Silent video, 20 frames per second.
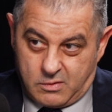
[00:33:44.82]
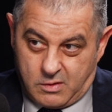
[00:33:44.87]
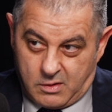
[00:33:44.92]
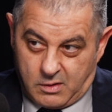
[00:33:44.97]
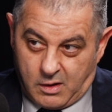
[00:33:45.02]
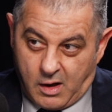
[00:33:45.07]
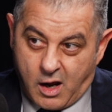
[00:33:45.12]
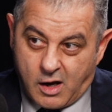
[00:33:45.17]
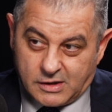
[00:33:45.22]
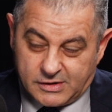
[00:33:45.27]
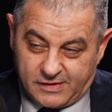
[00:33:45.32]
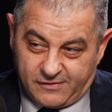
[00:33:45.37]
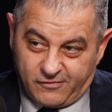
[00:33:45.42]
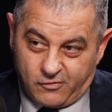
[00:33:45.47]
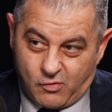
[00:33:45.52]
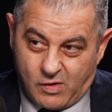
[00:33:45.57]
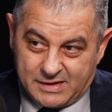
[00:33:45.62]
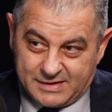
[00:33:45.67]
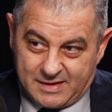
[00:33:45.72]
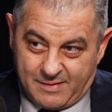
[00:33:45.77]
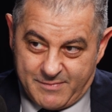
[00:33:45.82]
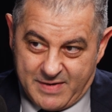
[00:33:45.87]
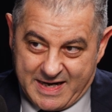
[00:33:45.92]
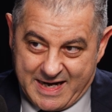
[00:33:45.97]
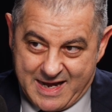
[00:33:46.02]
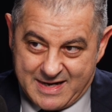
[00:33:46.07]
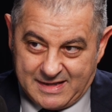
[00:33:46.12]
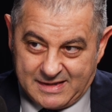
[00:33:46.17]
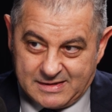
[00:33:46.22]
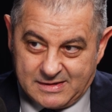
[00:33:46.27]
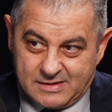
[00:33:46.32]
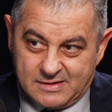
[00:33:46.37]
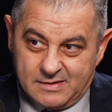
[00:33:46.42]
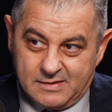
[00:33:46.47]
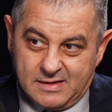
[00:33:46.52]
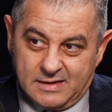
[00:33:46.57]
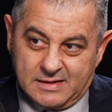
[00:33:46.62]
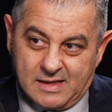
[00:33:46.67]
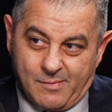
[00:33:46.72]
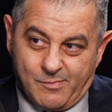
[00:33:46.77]
laws of quantum mechanics
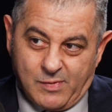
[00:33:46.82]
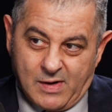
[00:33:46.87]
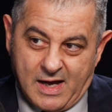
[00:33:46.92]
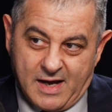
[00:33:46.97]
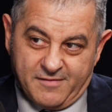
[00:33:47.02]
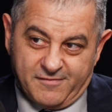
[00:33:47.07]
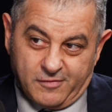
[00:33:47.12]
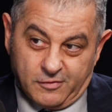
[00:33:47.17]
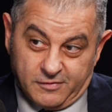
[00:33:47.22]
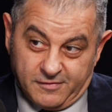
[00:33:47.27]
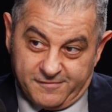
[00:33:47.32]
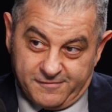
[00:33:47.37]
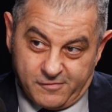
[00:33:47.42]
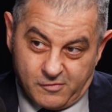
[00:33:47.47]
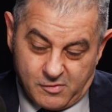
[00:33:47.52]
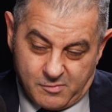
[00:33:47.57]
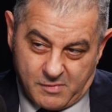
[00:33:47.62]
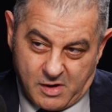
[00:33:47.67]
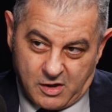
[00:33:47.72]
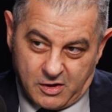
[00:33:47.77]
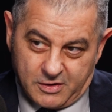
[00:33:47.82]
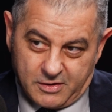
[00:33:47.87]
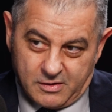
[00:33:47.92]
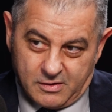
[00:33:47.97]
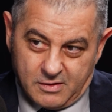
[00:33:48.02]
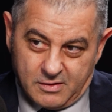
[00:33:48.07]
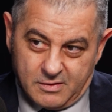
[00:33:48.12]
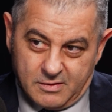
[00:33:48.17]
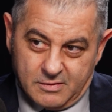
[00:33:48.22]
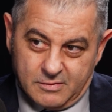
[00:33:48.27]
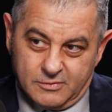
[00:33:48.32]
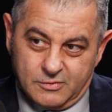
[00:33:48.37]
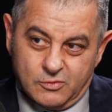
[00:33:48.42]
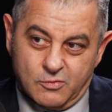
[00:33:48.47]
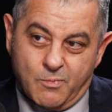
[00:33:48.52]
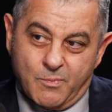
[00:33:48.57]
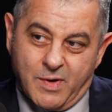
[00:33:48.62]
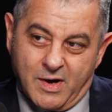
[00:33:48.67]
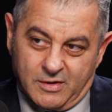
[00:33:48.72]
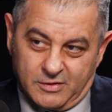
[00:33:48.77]
that apply for the full molecule
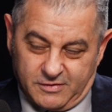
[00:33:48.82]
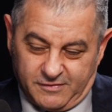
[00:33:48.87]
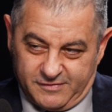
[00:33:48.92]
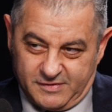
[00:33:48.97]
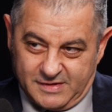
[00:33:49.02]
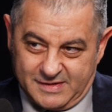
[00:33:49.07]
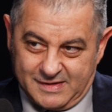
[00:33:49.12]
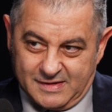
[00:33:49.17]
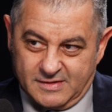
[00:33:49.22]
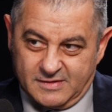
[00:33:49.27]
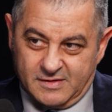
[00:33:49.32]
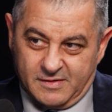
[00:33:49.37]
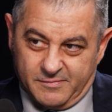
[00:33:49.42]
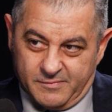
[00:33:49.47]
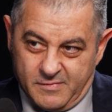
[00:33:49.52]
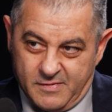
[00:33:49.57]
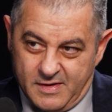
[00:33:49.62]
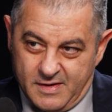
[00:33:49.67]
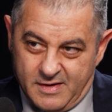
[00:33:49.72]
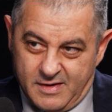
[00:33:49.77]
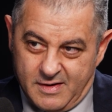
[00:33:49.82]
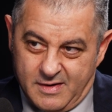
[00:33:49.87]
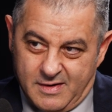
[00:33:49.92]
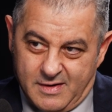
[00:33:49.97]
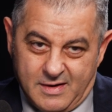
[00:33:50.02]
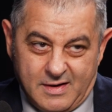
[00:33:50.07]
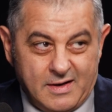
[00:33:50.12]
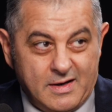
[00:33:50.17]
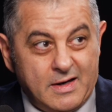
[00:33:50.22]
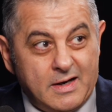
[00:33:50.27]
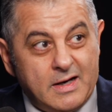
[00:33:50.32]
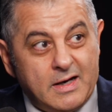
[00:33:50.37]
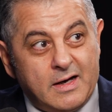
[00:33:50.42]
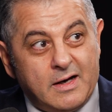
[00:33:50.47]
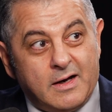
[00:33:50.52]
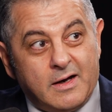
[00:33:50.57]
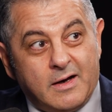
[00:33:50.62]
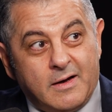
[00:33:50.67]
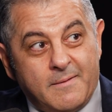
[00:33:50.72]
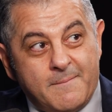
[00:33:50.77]
to part of the system
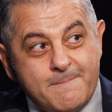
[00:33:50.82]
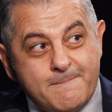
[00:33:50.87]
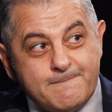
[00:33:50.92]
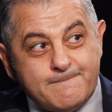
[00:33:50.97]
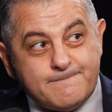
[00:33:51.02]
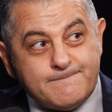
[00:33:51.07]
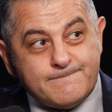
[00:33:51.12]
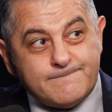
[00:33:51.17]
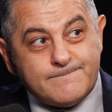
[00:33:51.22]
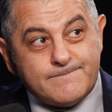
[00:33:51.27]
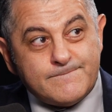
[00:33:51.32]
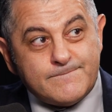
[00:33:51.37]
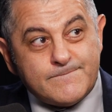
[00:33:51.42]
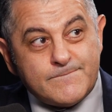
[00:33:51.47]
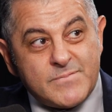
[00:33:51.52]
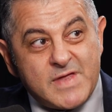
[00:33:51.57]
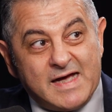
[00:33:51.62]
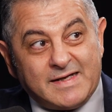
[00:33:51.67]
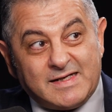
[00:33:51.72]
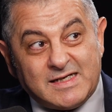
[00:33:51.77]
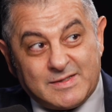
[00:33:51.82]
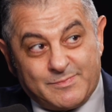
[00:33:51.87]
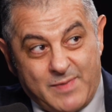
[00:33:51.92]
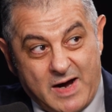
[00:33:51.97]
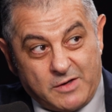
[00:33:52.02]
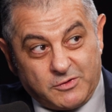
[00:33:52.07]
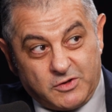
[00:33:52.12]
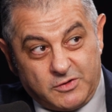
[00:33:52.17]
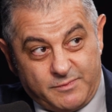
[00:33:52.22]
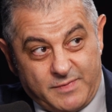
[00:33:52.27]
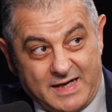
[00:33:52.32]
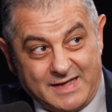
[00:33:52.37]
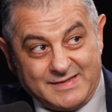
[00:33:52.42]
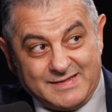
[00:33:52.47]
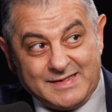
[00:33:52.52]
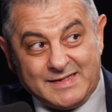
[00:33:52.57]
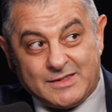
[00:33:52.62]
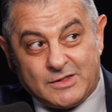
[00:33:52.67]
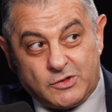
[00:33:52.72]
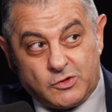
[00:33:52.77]
that is bounded by
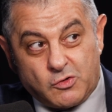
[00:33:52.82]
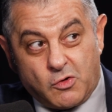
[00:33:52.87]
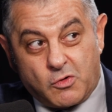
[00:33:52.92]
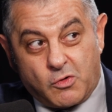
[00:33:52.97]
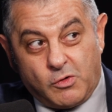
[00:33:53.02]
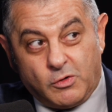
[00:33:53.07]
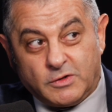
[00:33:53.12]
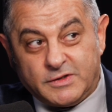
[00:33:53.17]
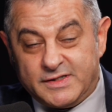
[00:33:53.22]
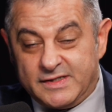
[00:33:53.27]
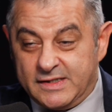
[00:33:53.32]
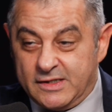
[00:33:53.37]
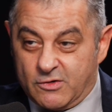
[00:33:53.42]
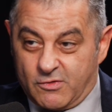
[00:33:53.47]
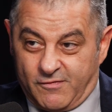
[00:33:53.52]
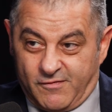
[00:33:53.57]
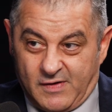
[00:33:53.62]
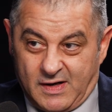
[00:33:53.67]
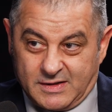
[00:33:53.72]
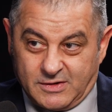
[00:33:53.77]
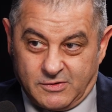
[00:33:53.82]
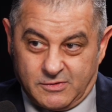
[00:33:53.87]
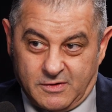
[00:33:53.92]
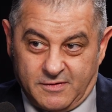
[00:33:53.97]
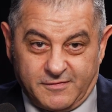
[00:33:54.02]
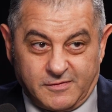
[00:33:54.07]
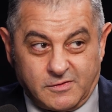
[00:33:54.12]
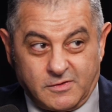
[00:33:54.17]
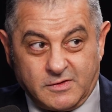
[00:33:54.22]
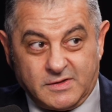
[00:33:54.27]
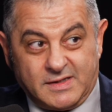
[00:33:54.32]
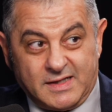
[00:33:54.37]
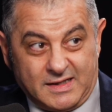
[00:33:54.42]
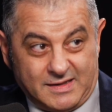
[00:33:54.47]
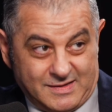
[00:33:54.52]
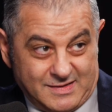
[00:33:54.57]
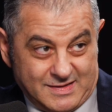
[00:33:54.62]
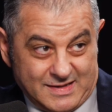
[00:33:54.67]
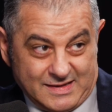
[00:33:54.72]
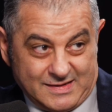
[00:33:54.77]
these so-called zero flux surfaces
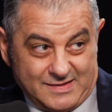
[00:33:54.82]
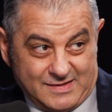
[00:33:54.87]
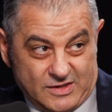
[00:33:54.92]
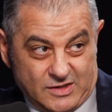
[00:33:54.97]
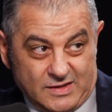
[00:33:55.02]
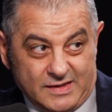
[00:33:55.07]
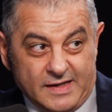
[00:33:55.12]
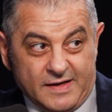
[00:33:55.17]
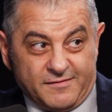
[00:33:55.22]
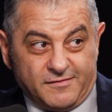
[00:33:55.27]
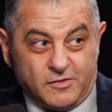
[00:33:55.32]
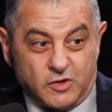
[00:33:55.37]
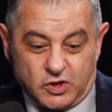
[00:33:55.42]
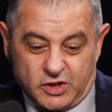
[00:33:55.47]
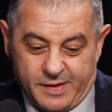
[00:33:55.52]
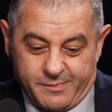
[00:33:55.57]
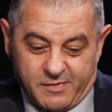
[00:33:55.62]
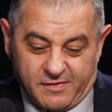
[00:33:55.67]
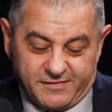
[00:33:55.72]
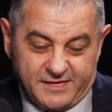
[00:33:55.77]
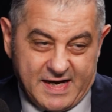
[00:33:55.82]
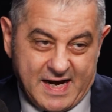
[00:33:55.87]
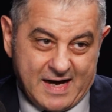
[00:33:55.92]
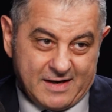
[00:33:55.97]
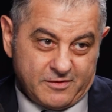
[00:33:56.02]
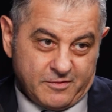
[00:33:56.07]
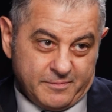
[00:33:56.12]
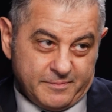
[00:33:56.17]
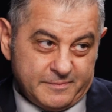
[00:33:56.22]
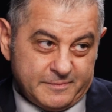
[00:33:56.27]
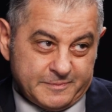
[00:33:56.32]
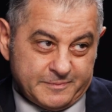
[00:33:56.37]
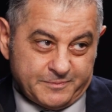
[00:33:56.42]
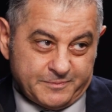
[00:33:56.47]
that give the shape of the atom.